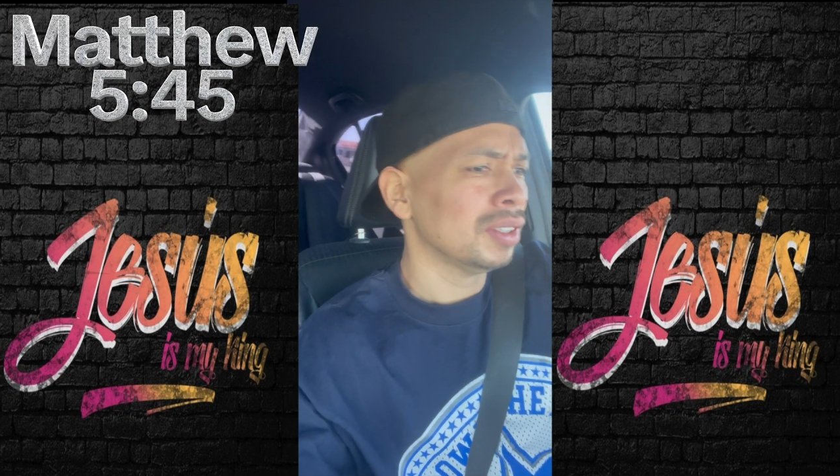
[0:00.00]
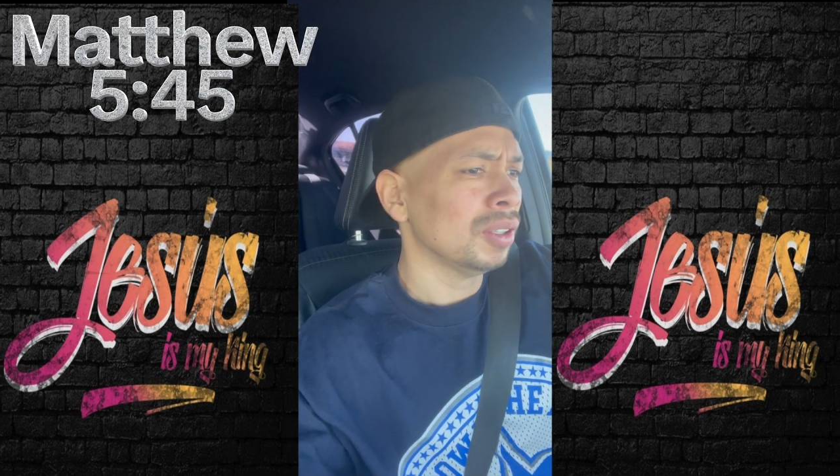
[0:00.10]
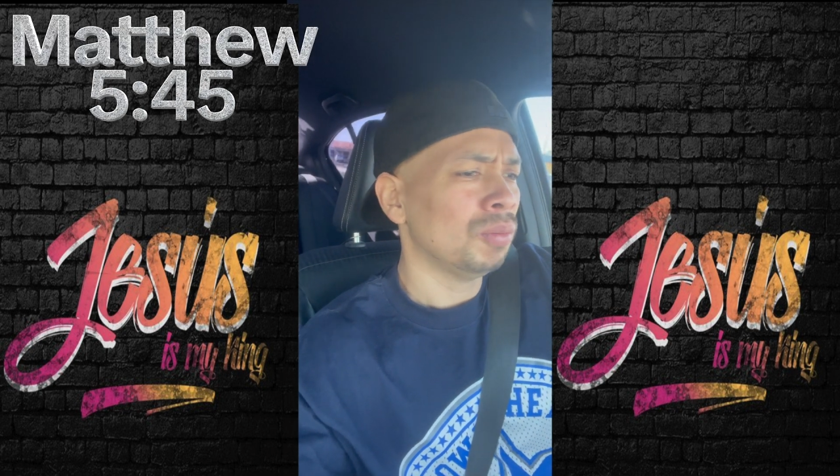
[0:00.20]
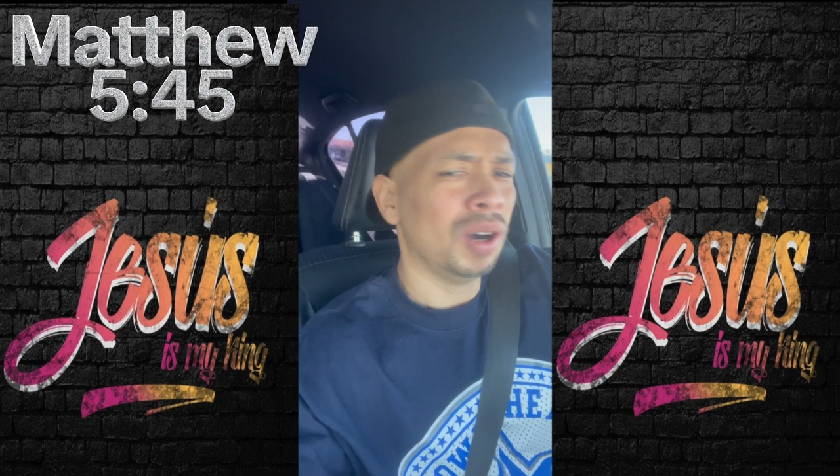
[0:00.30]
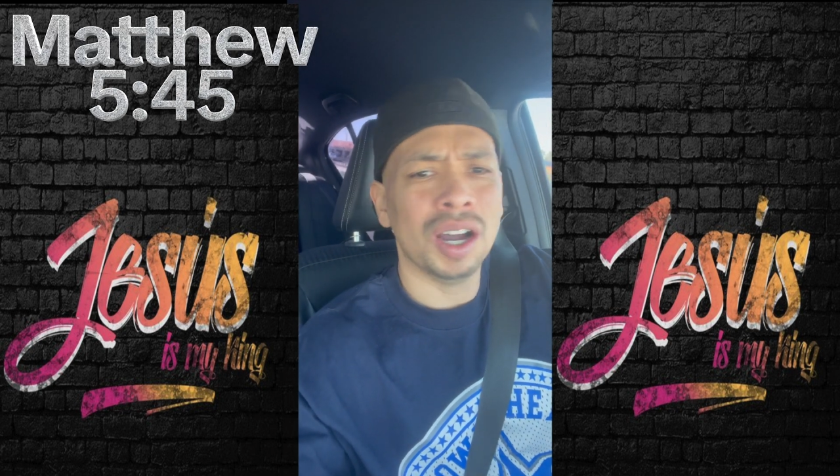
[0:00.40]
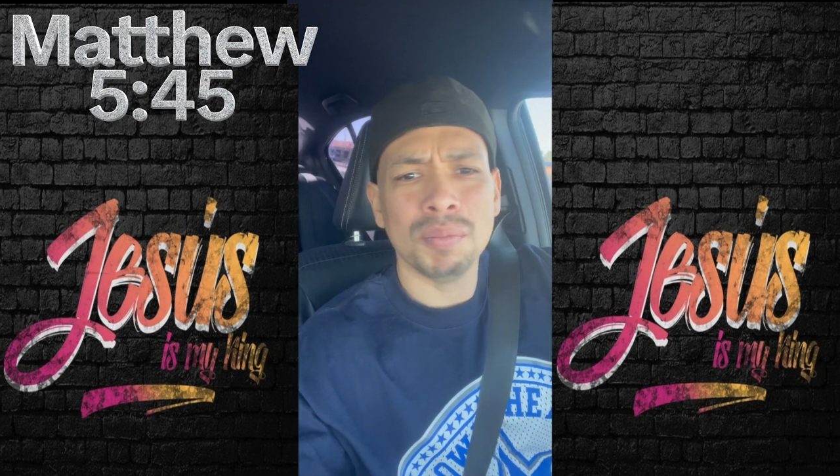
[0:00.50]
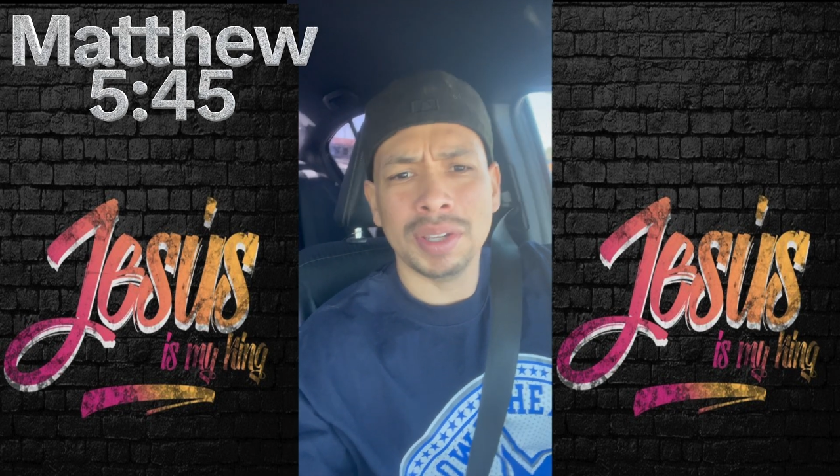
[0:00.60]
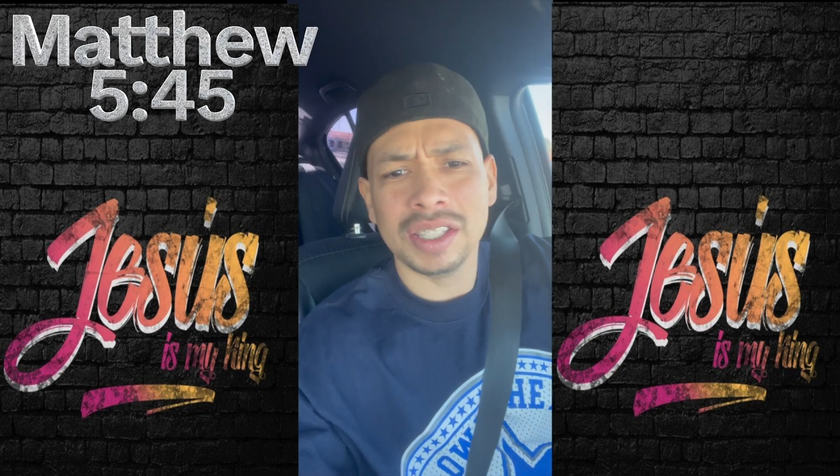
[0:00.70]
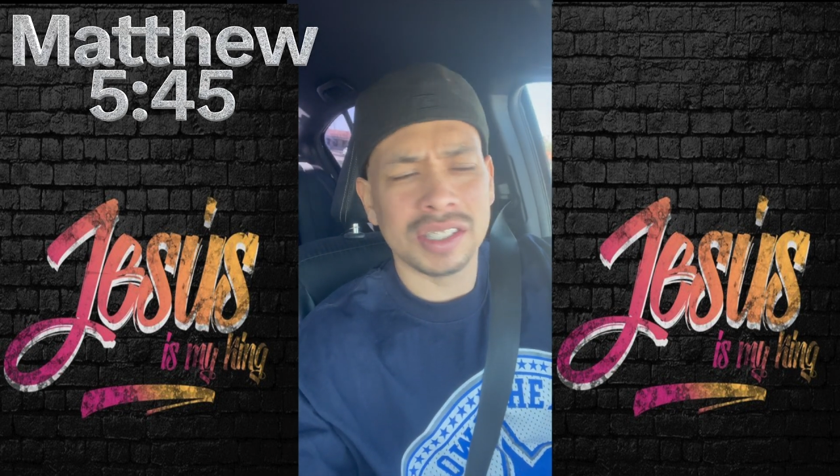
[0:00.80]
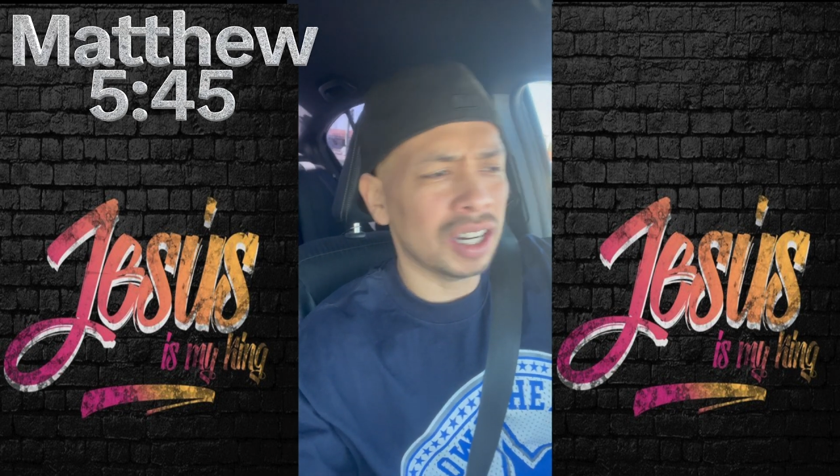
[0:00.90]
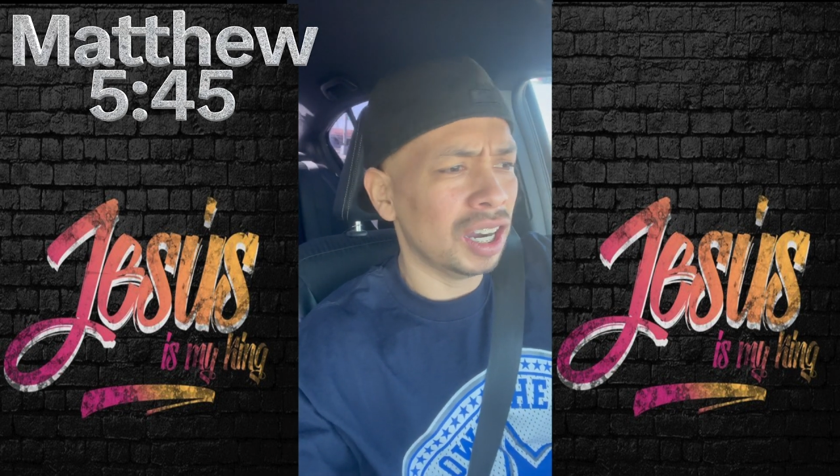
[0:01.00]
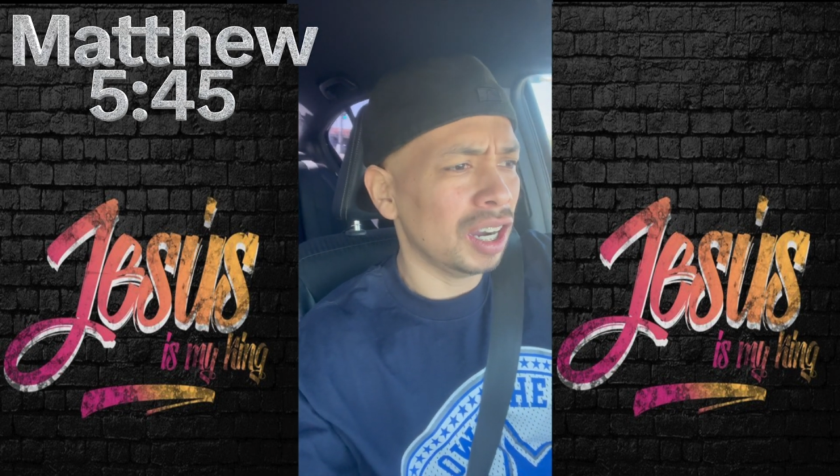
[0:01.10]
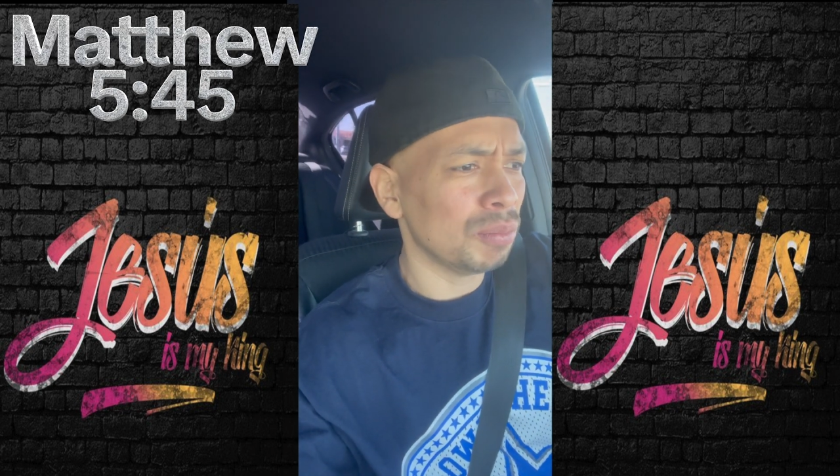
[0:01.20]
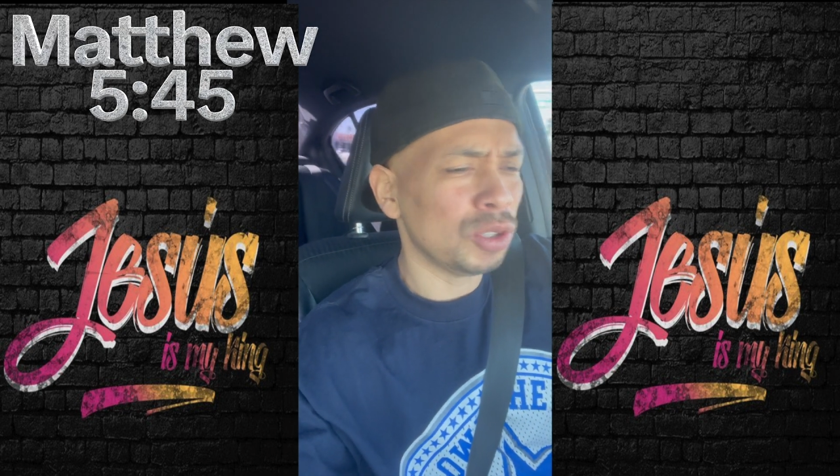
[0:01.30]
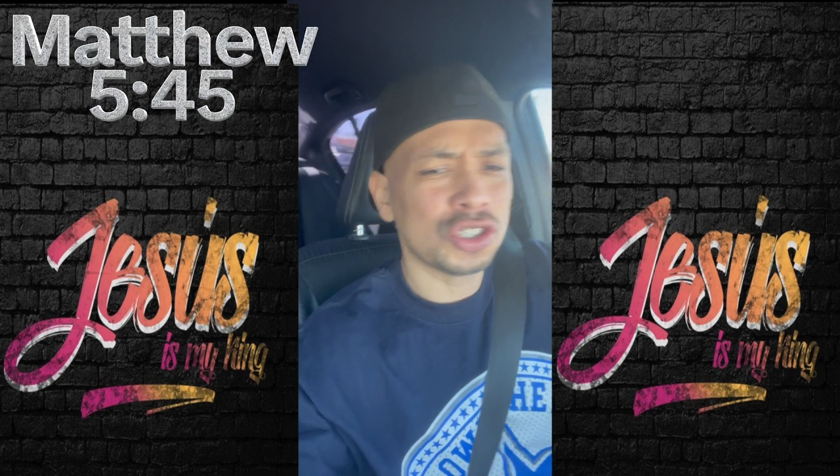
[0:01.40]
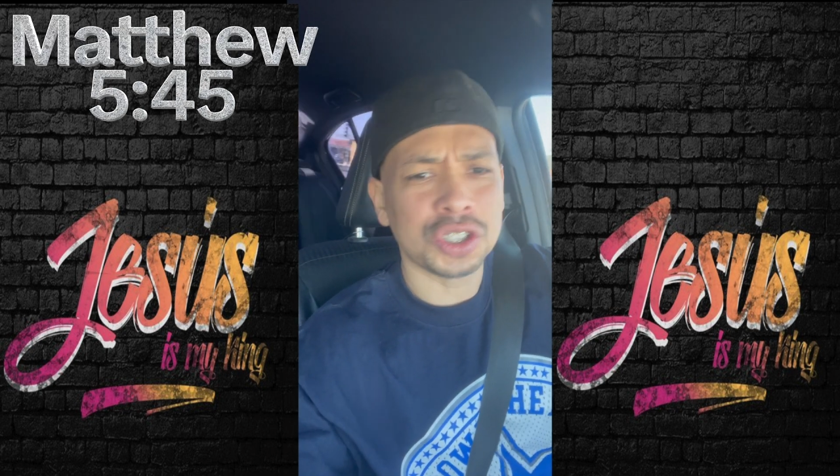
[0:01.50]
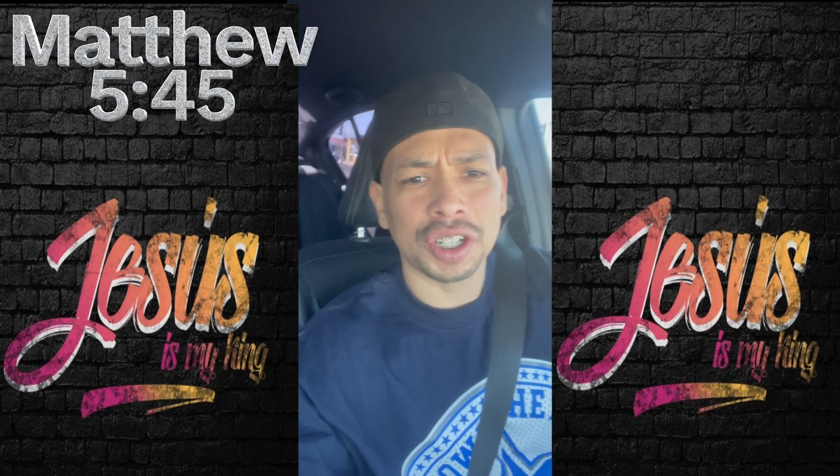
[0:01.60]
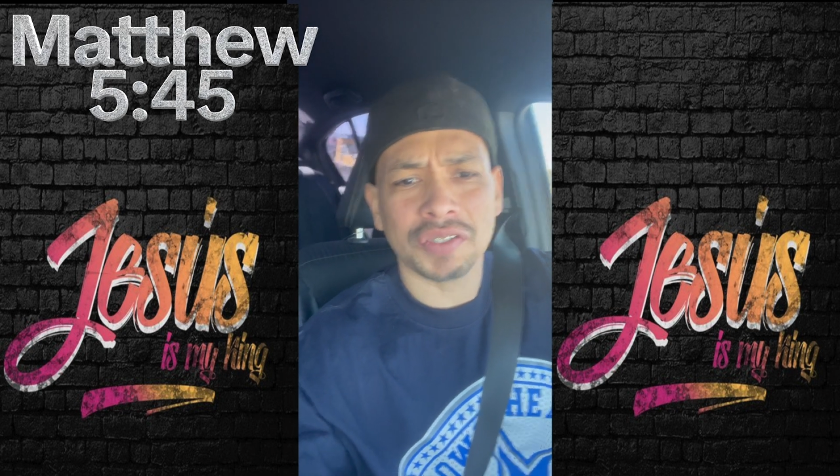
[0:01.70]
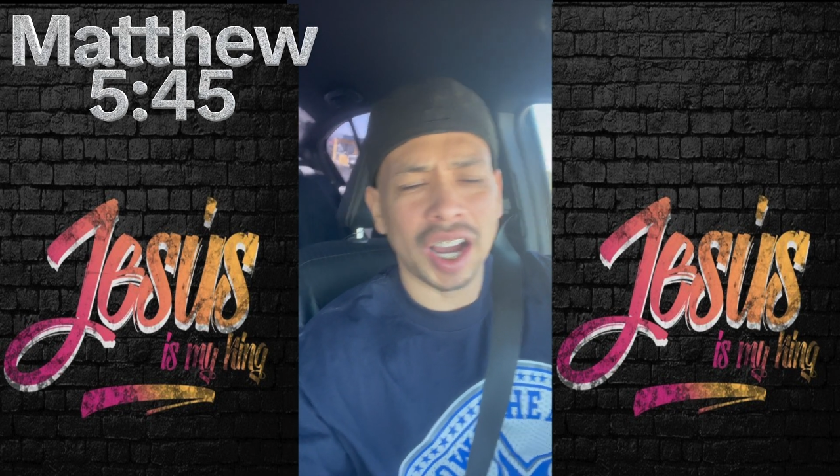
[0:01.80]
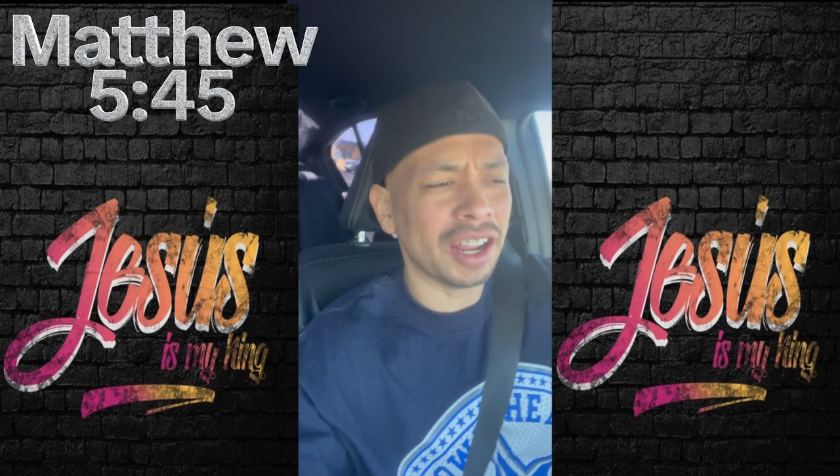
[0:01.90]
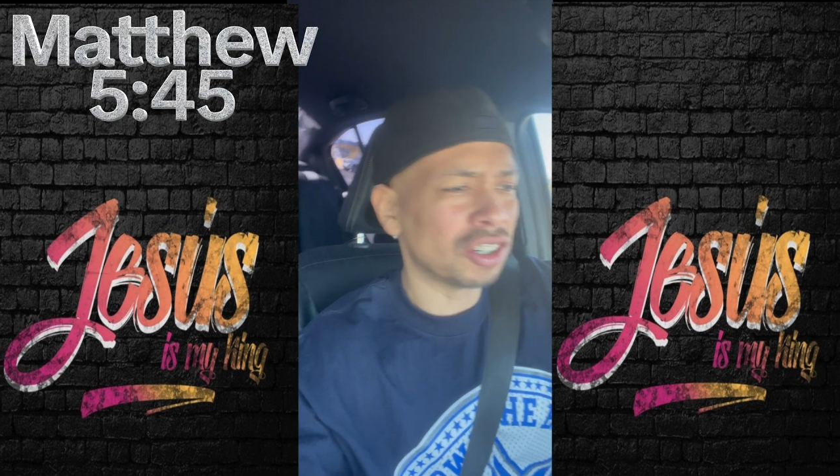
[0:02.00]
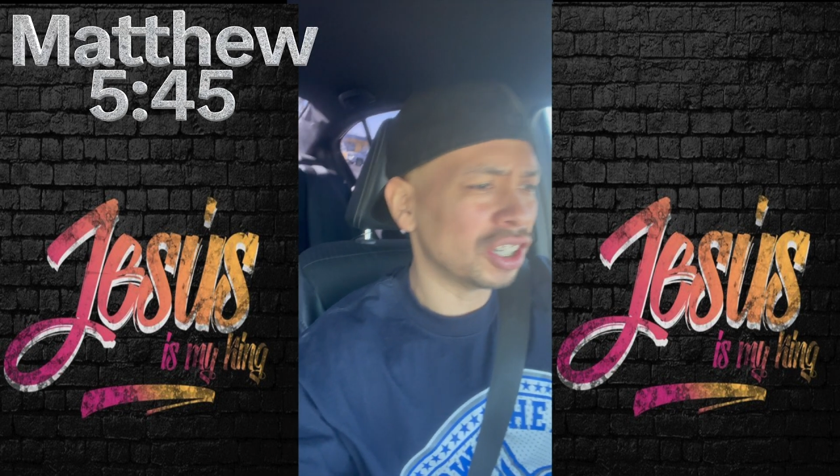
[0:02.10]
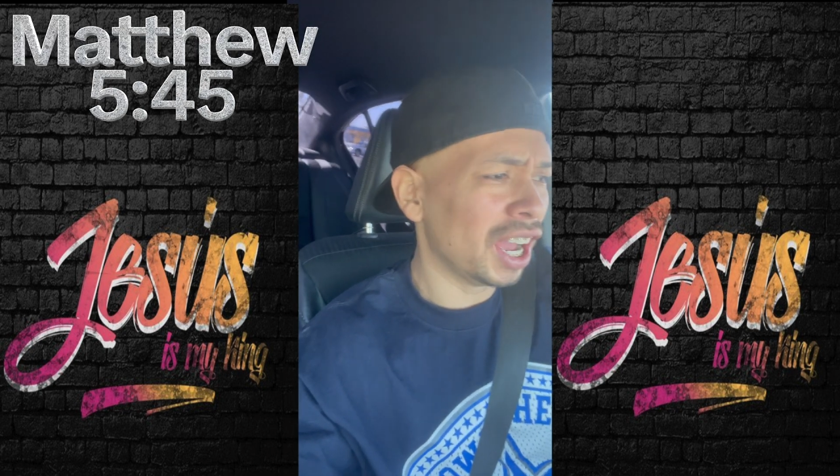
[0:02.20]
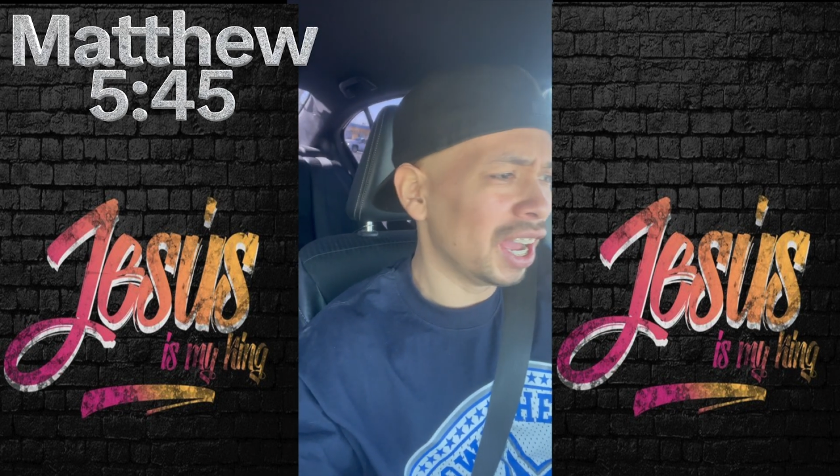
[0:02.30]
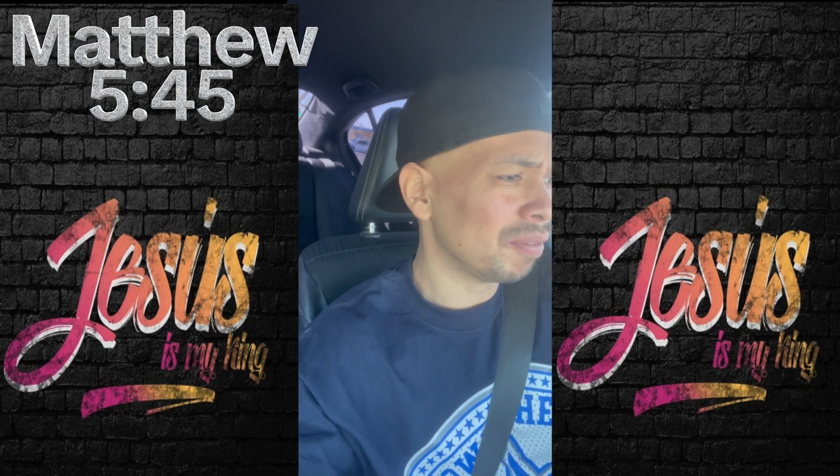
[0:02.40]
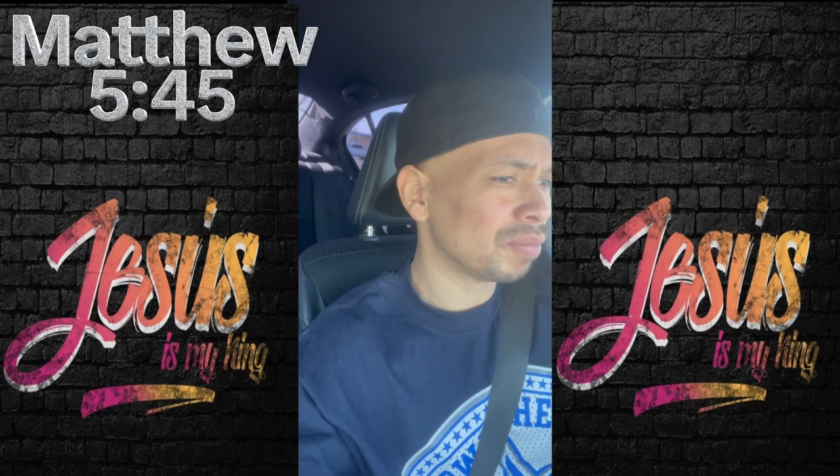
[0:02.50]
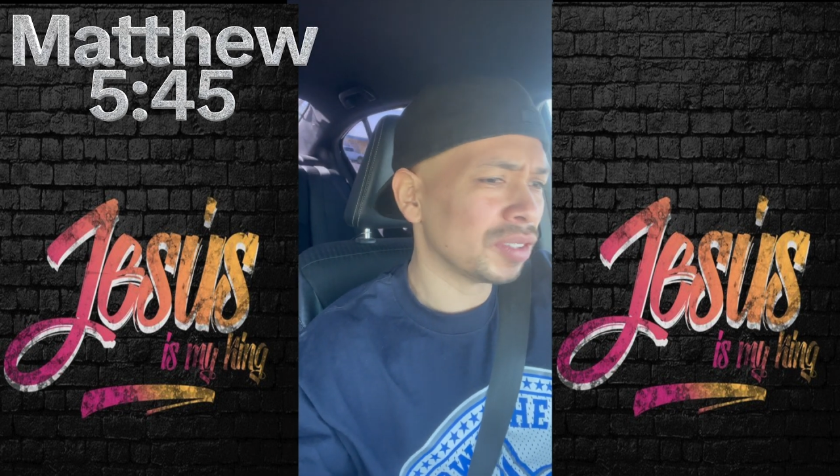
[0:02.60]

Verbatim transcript: Well, it means um, you serve God or not,